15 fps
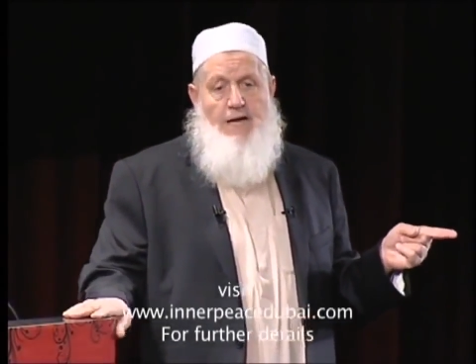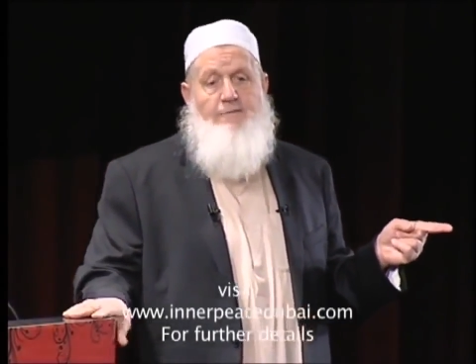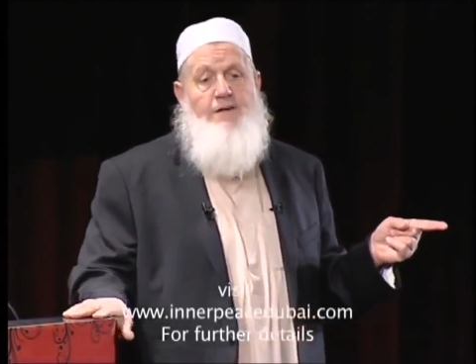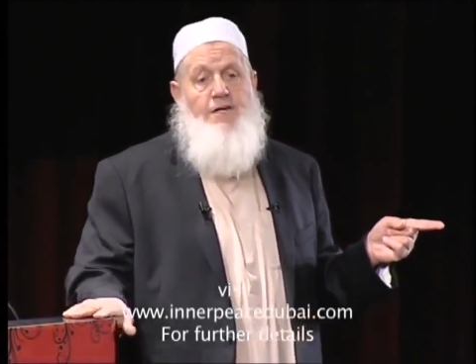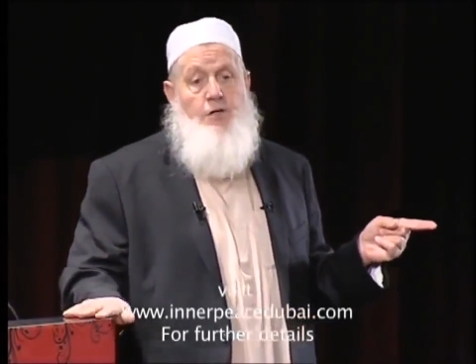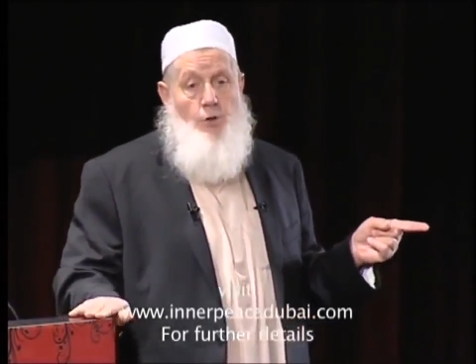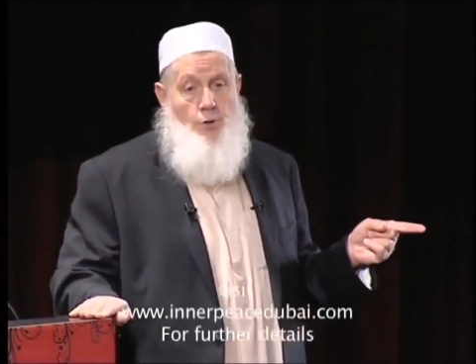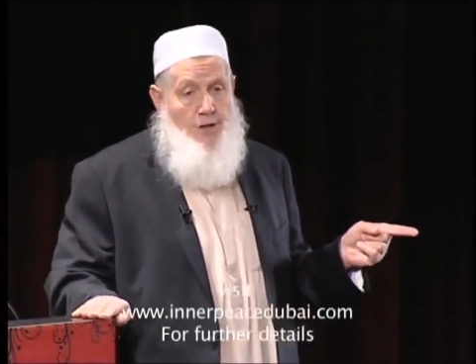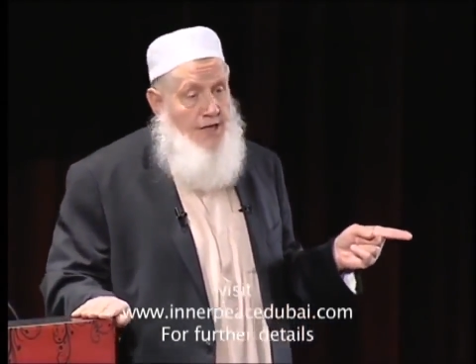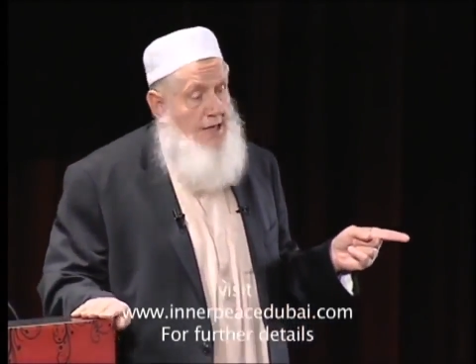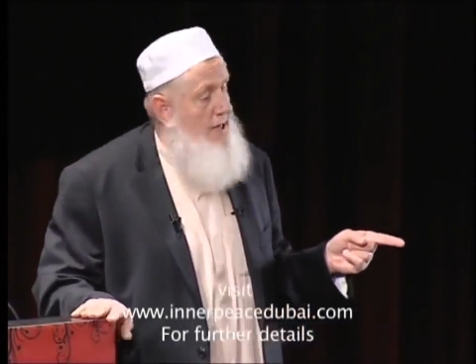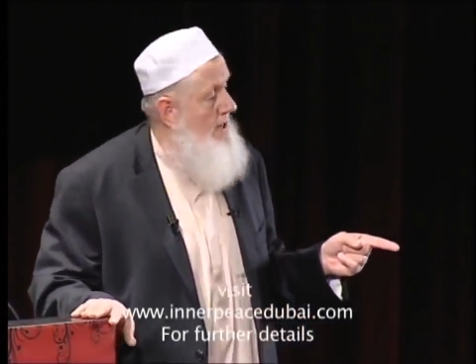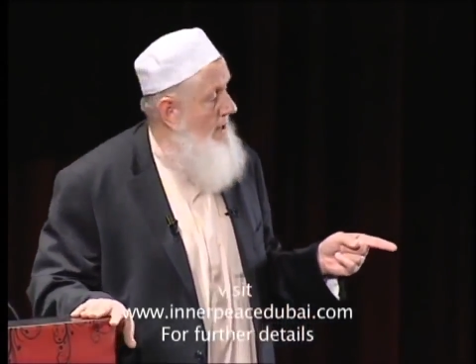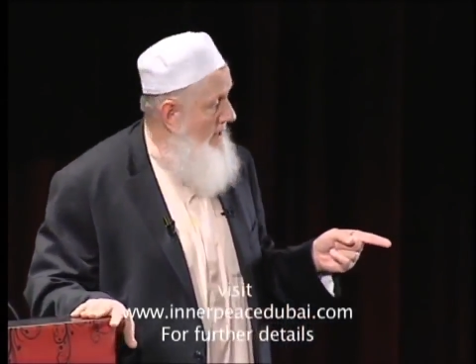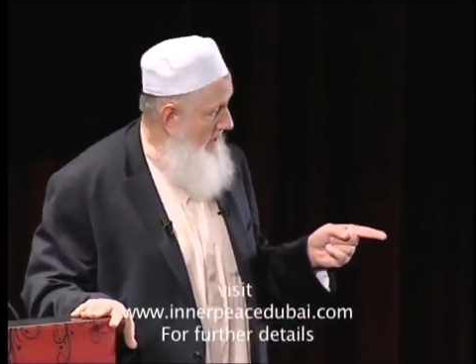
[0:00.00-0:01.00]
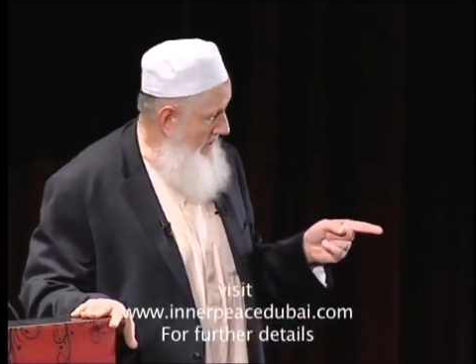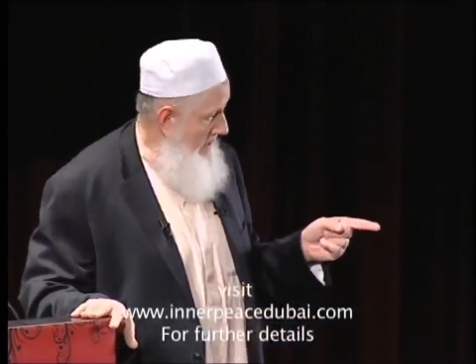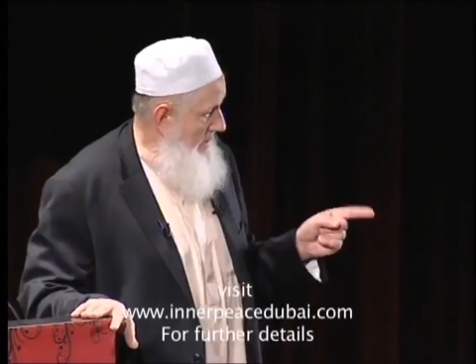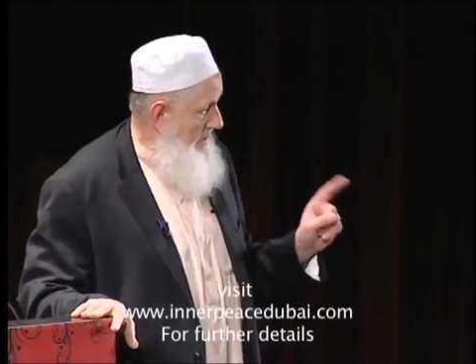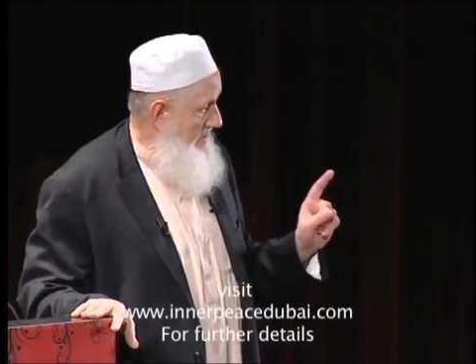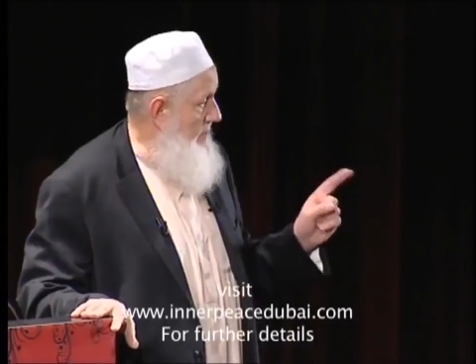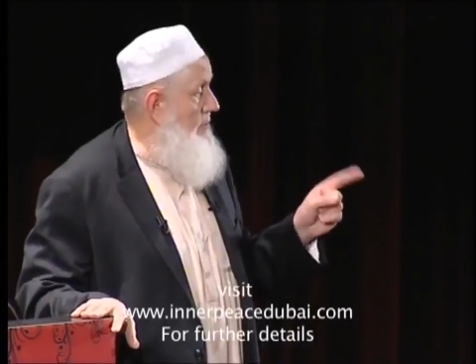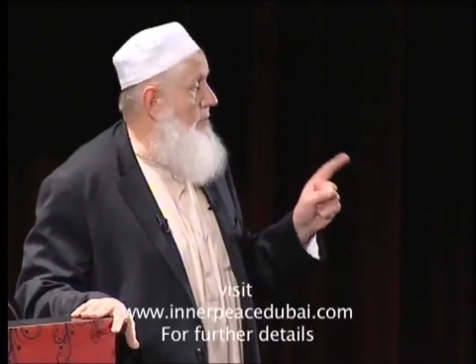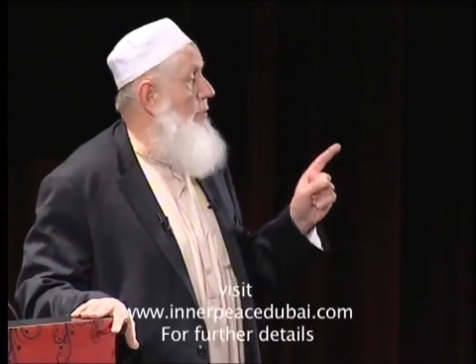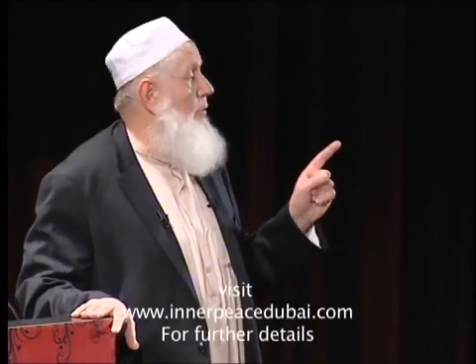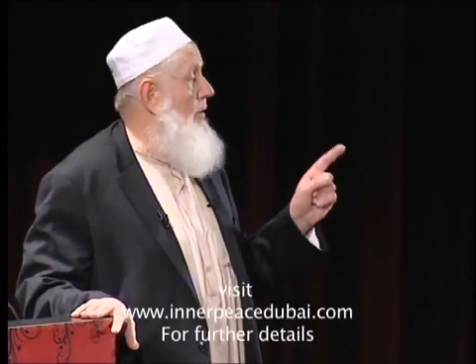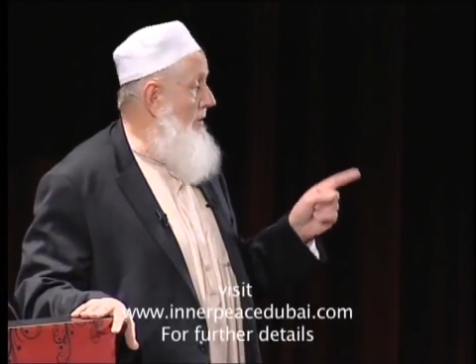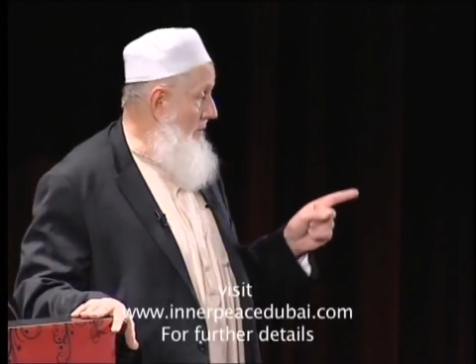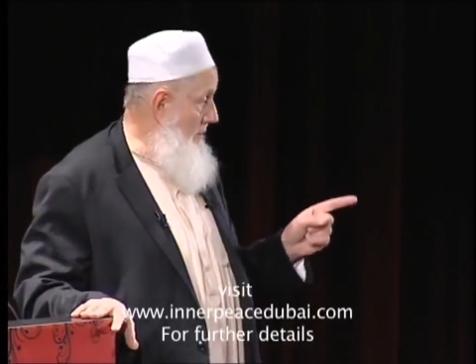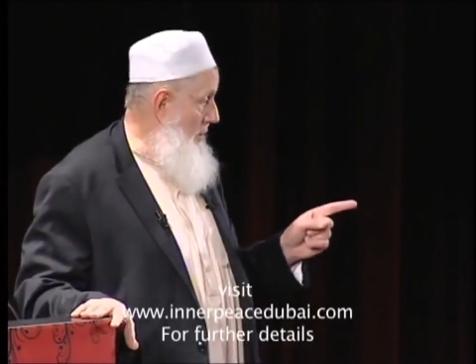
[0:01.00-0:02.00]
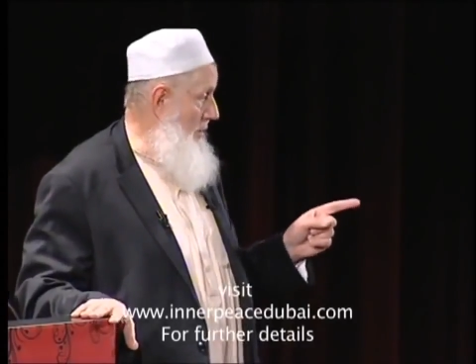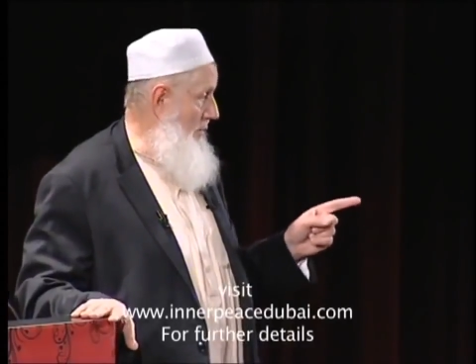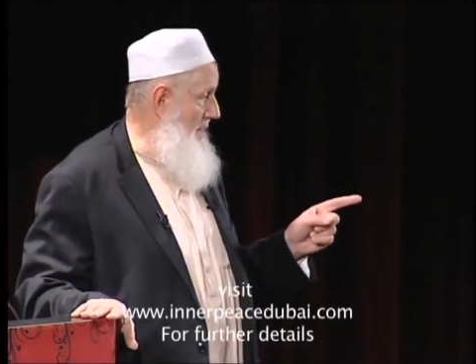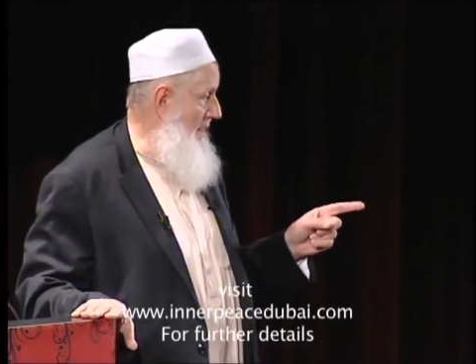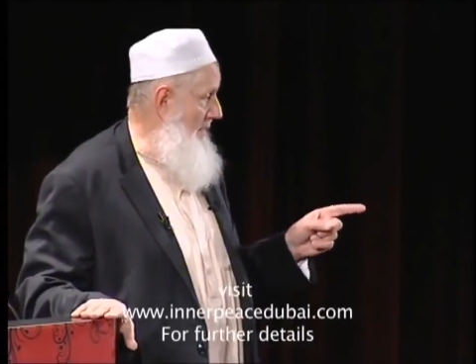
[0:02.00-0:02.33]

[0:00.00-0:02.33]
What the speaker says: heavy duty, and you don't want to know